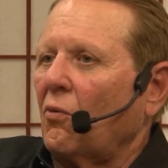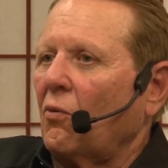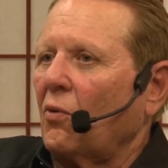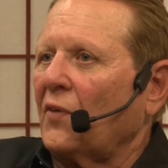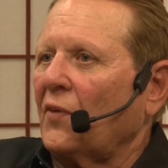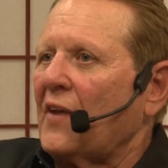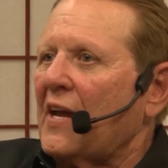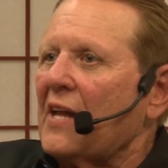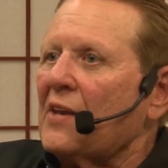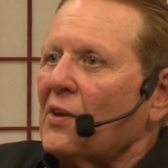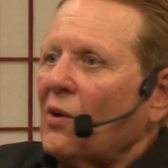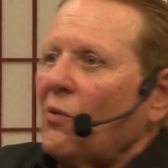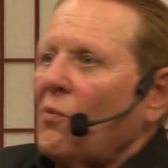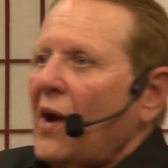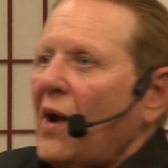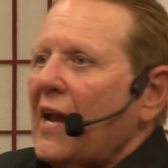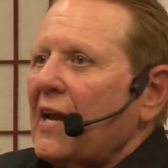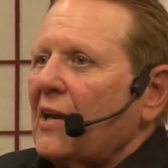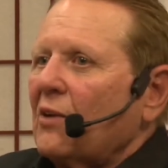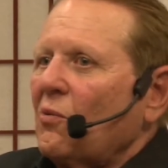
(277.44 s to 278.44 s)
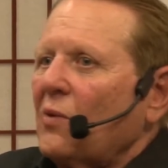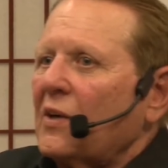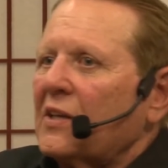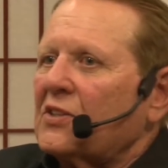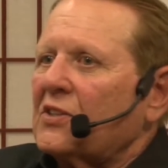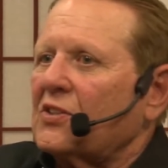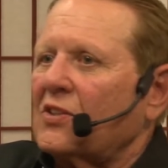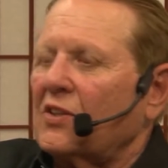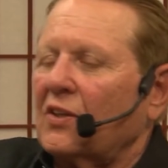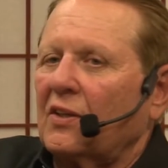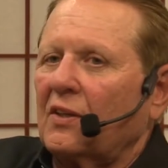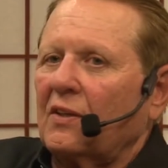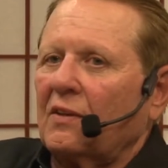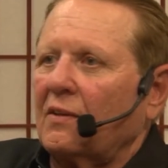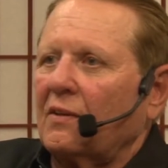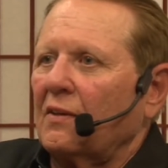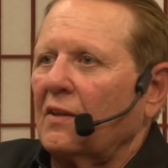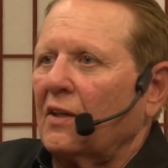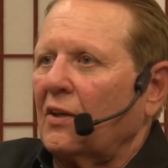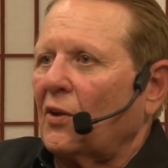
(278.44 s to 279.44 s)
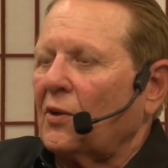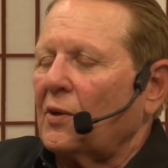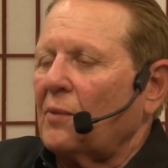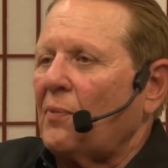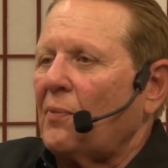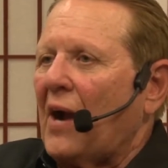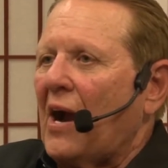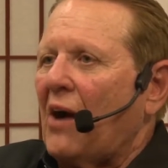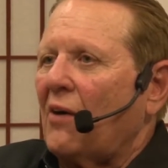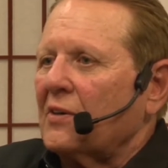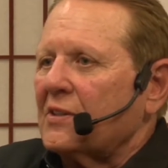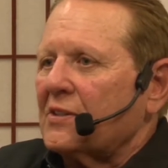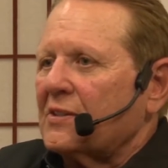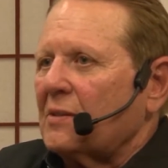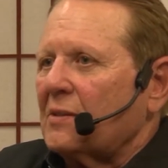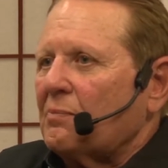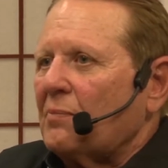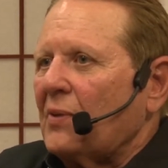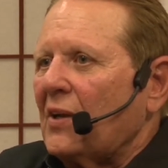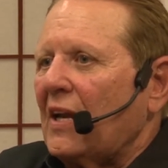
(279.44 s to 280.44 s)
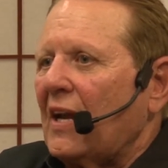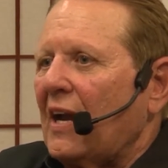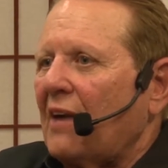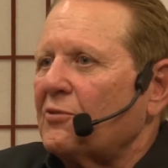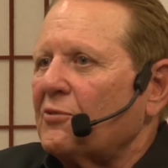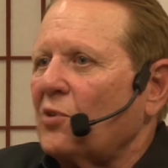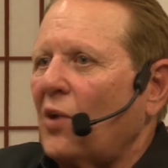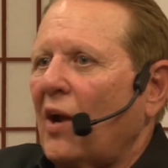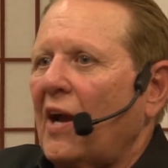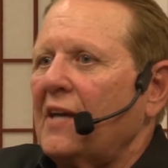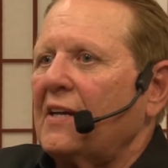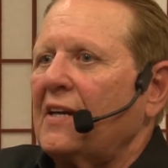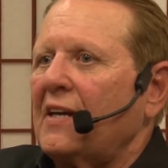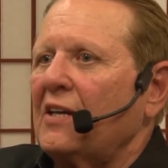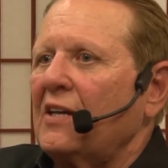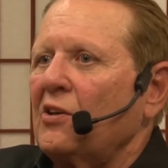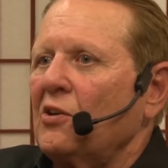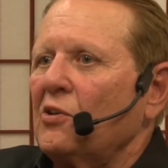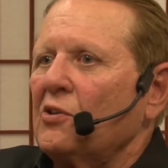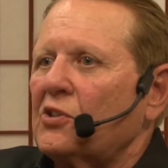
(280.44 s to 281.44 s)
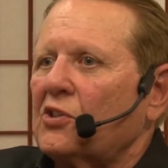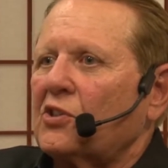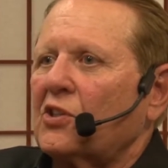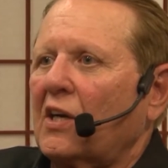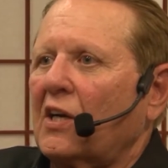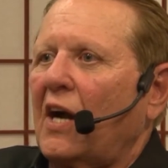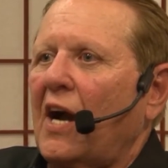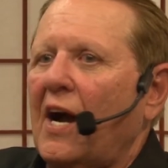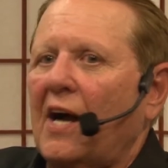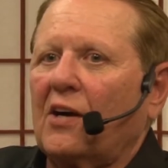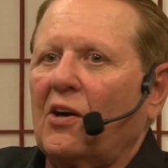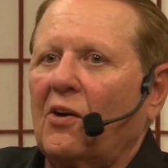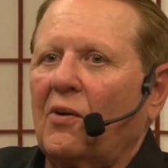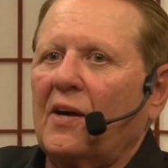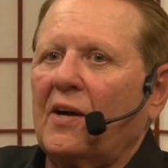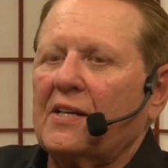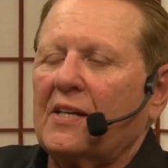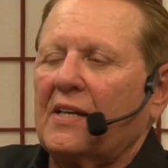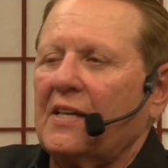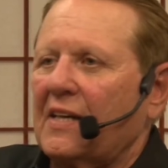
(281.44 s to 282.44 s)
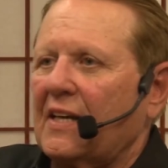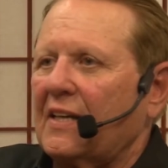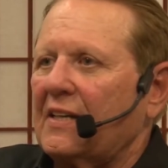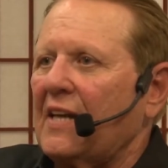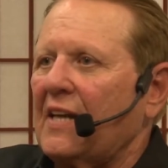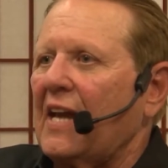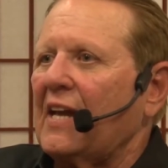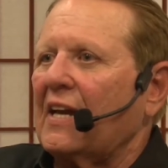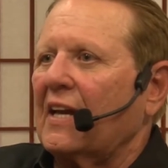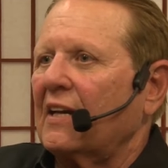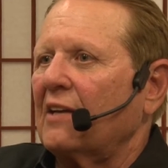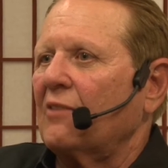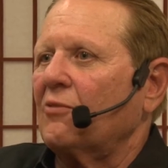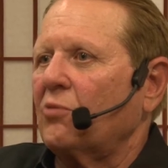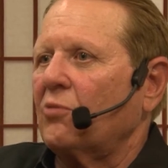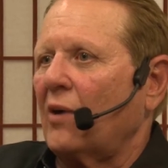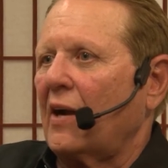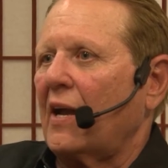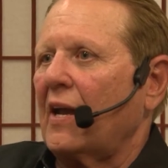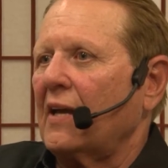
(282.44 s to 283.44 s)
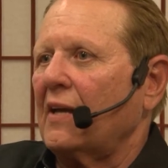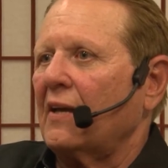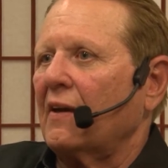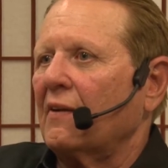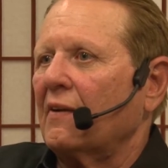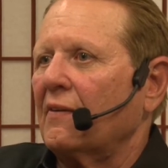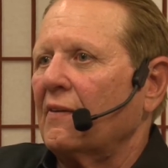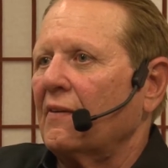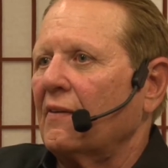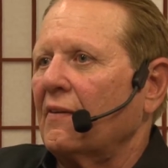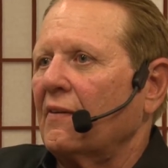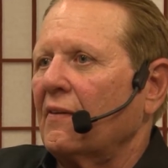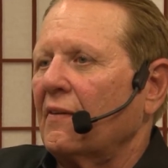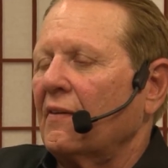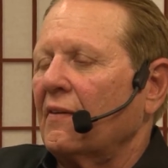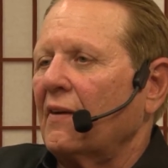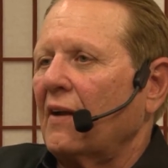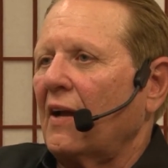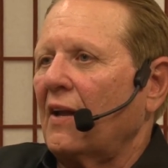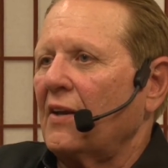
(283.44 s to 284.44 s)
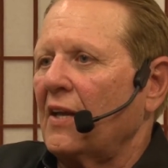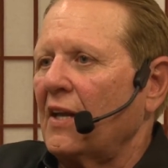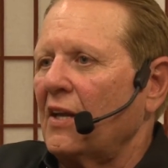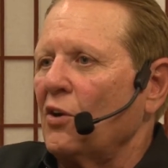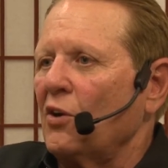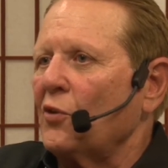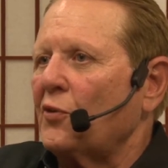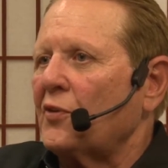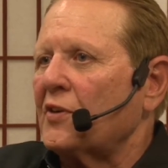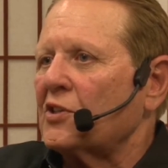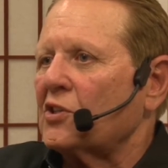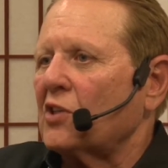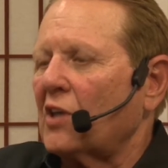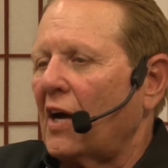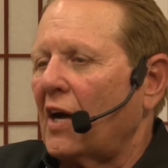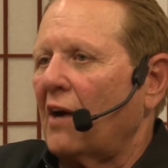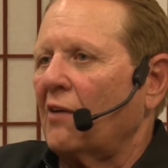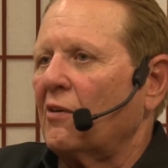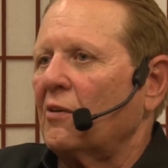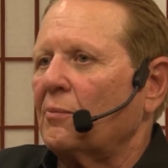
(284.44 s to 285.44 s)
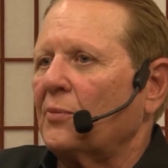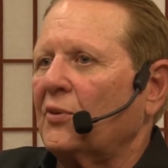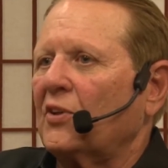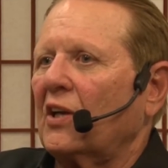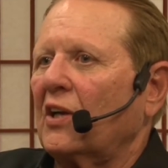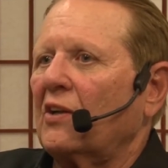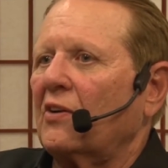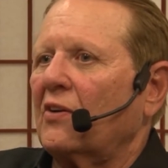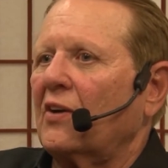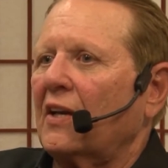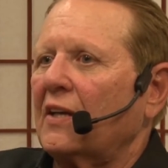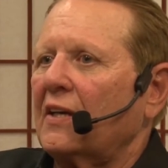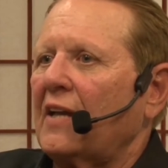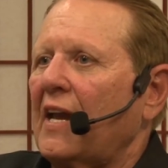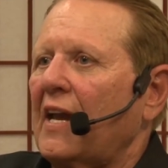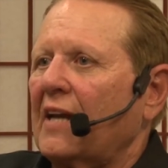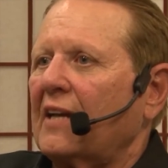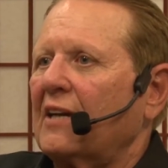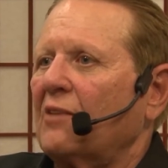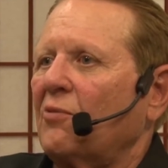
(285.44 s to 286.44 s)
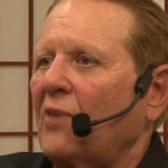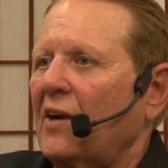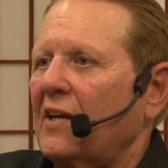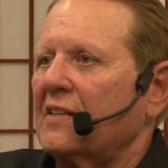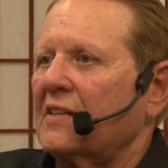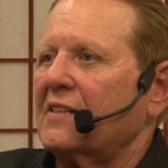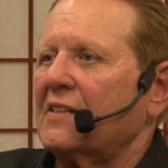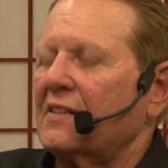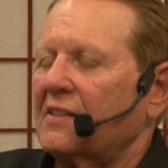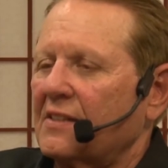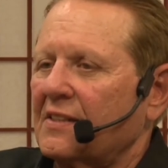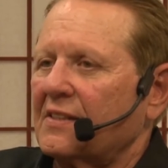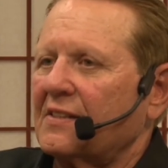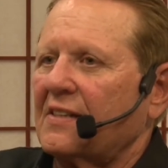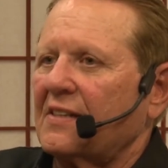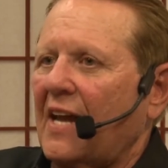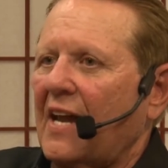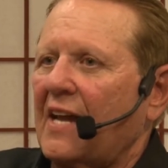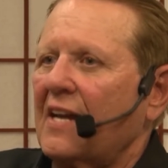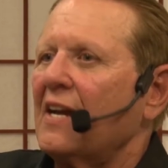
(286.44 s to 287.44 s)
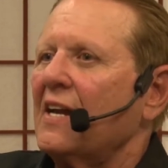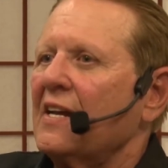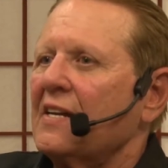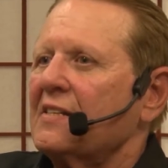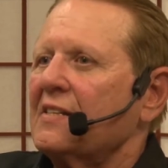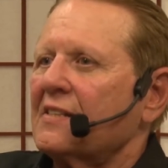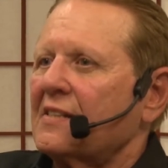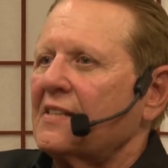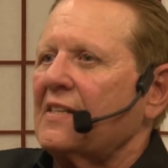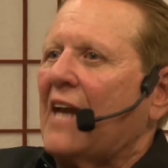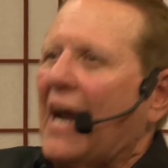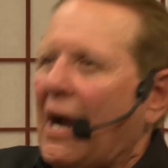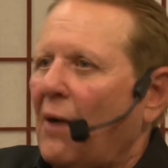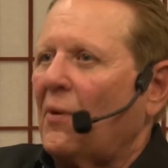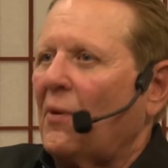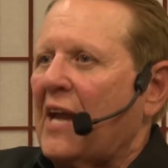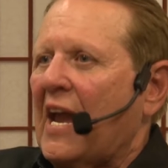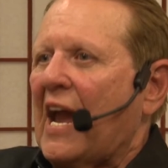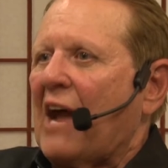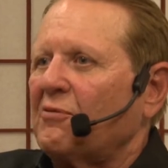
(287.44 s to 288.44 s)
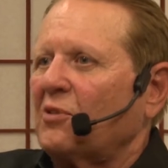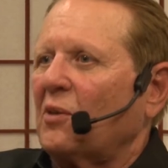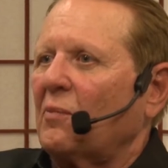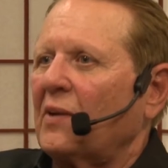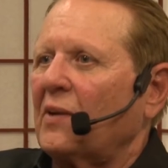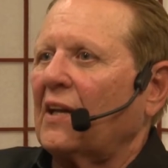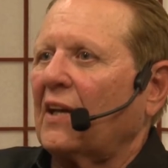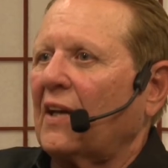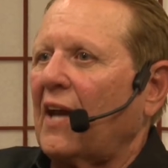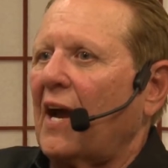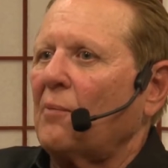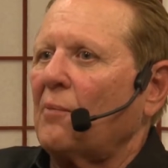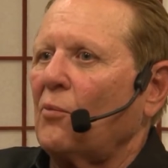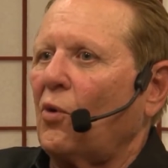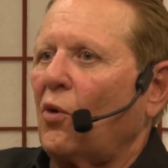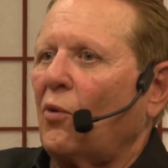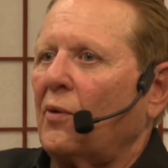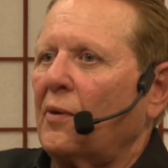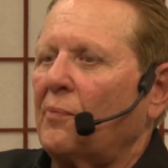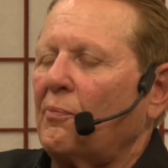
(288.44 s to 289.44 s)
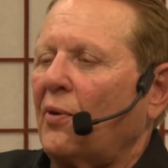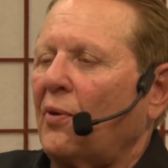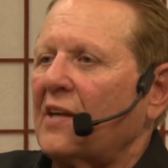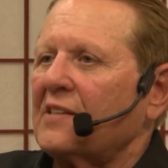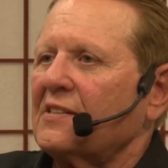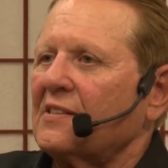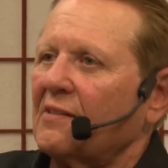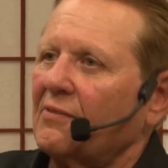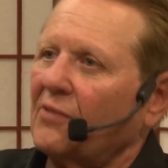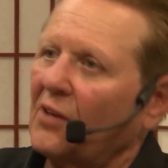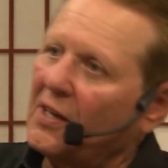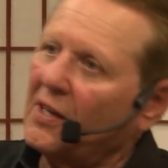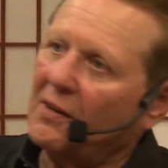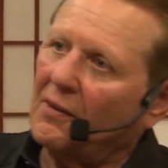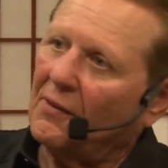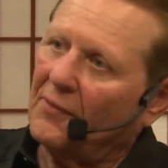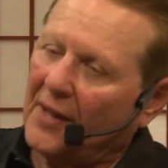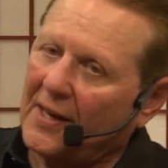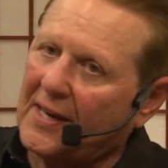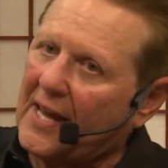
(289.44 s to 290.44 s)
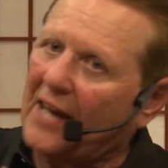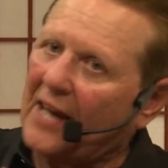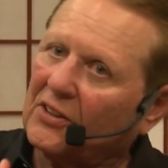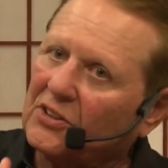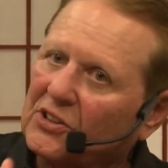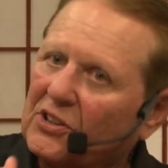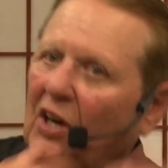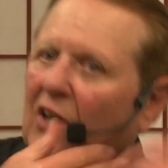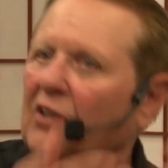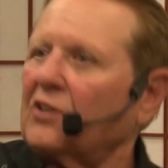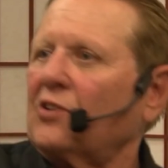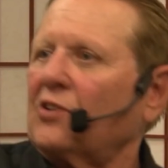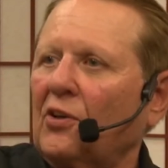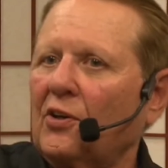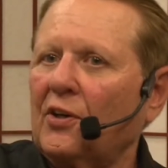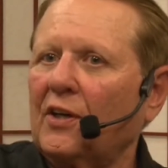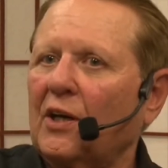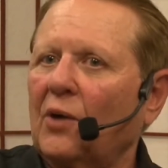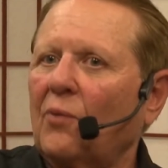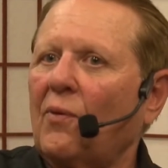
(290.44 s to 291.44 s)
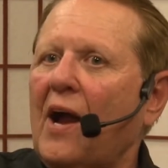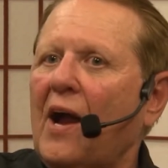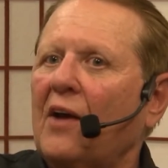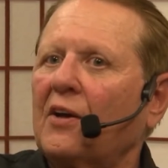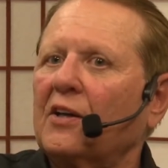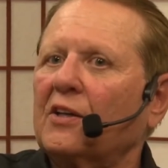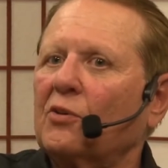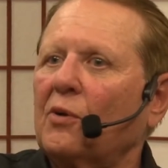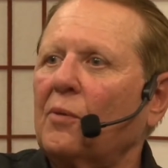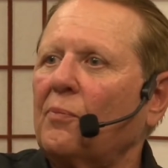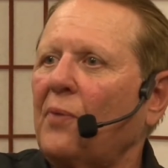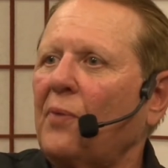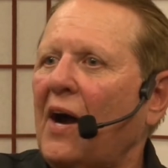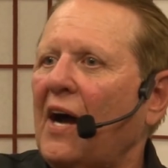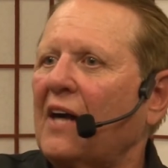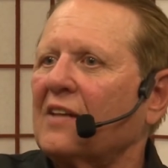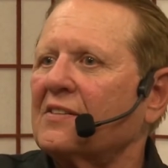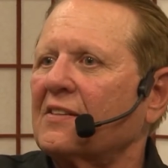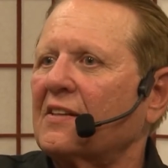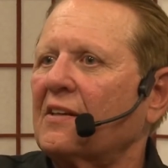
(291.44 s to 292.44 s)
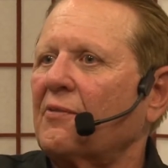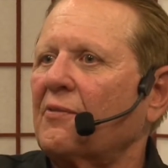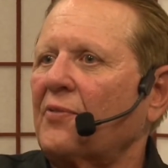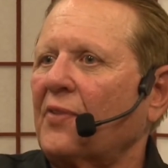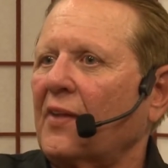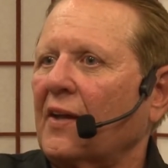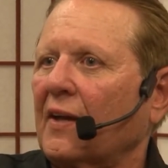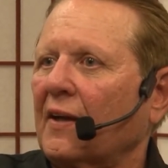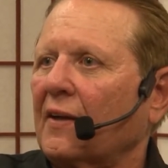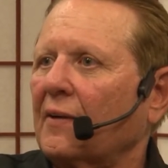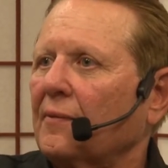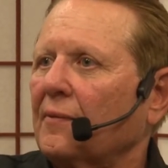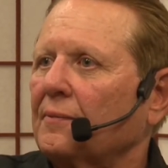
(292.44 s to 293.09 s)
Well, then the way in which, you know, the powers that be have tried to use Chicago in a negative way, and the youth in Chicago in particular in a negative way to say, see how we have to be a lot more repressive, then that'll start turning around into a positive thing.